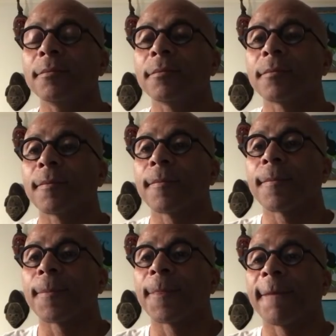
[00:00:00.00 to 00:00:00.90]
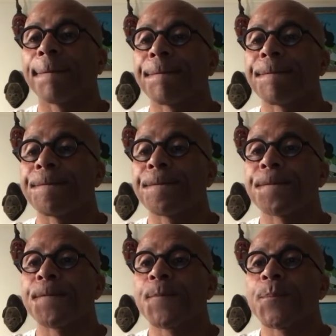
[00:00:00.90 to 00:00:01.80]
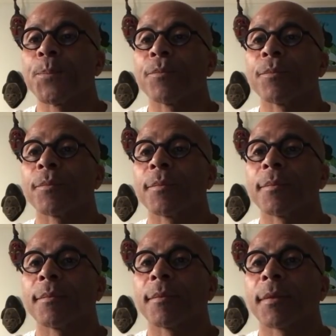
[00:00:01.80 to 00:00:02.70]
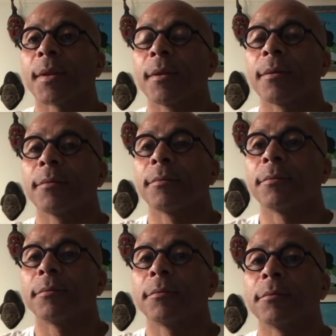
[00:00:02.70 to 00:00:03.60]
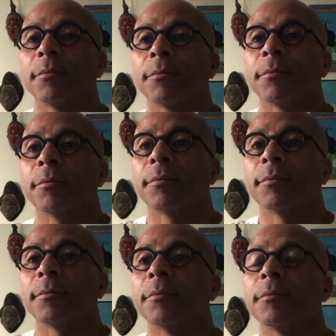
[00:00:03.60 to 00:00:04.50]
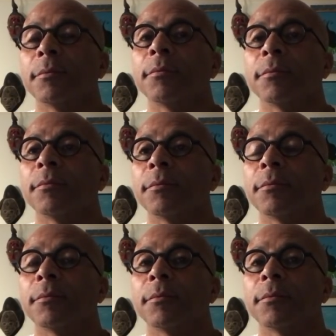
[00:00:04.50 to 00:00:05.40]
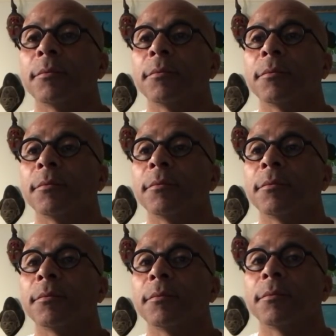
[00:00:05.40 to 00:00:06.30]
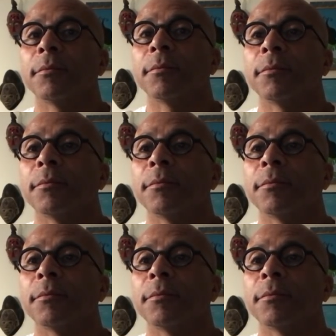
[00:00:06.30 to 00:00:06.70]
(silent)